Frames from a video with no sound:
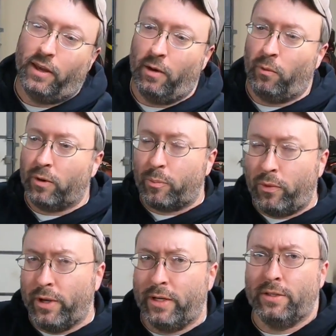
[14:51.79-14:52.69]
at what
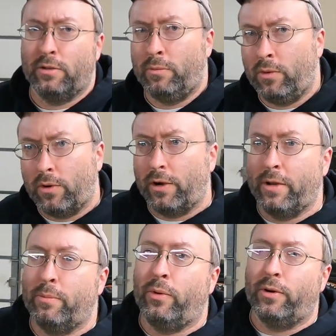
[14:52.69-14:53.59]
point is it more
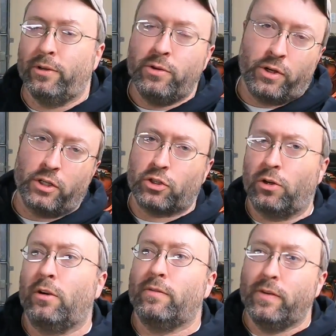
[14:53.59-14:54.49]
important to
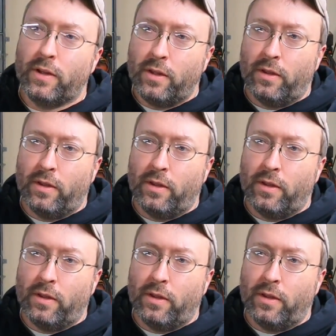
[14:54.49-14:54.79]
conserve